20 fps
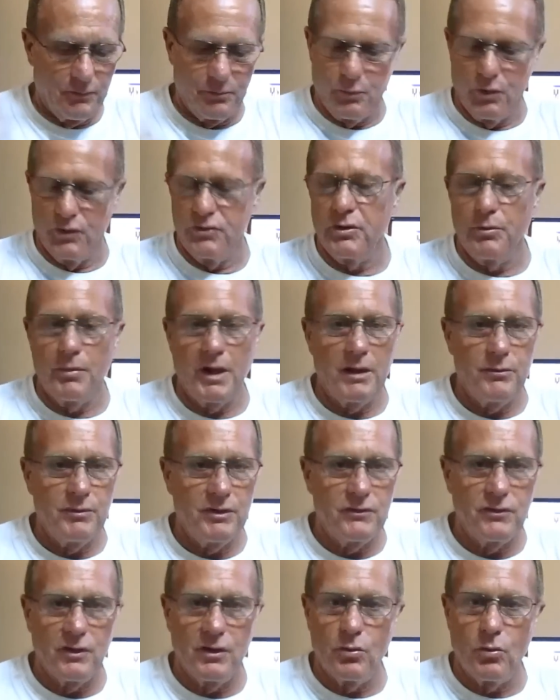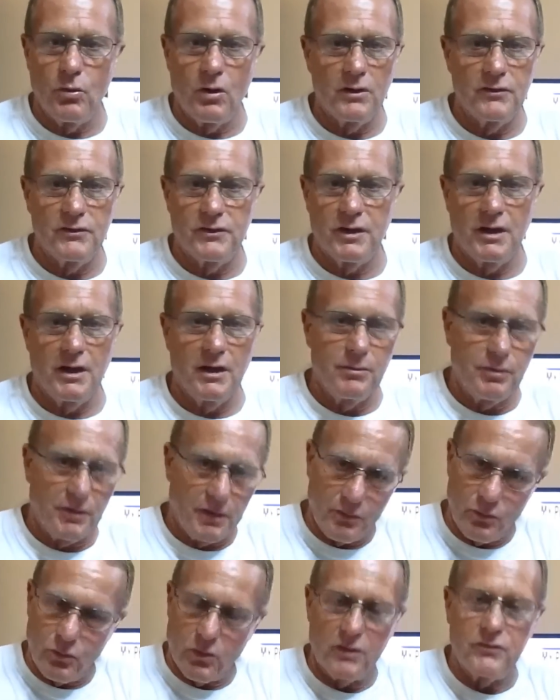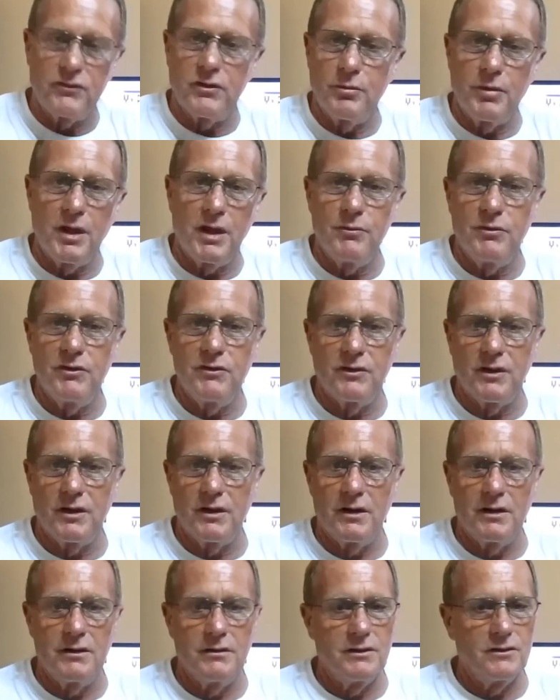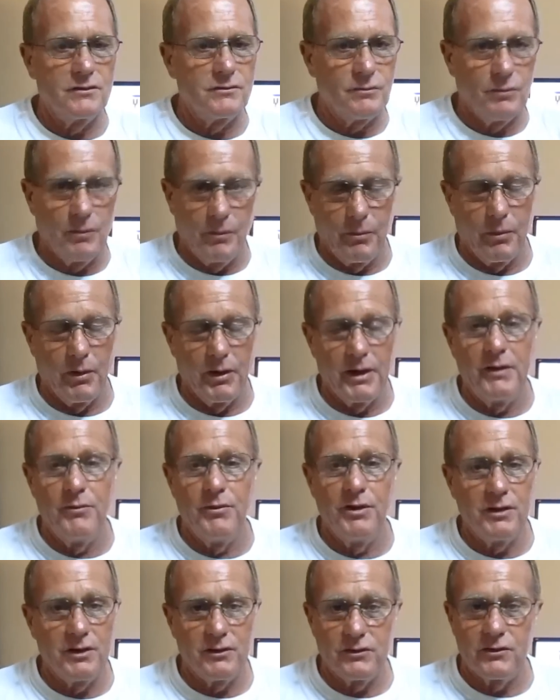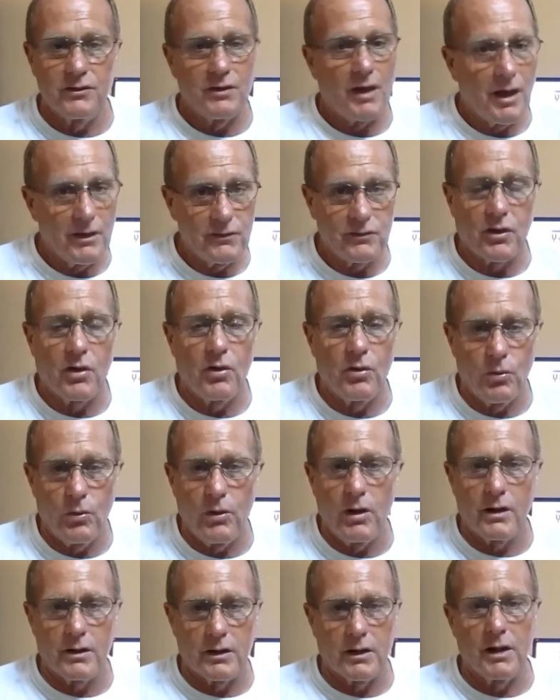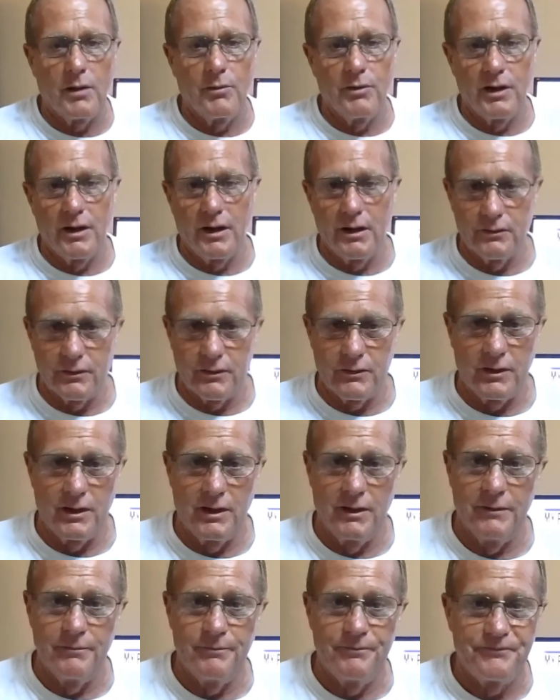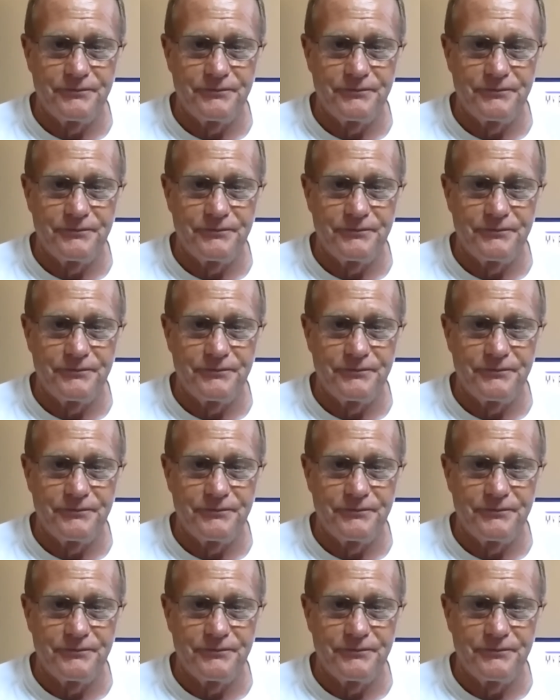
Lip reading: put the babies in a wash tub, and wash the babies there, and believe me, this is ice cold water coming out of the ground.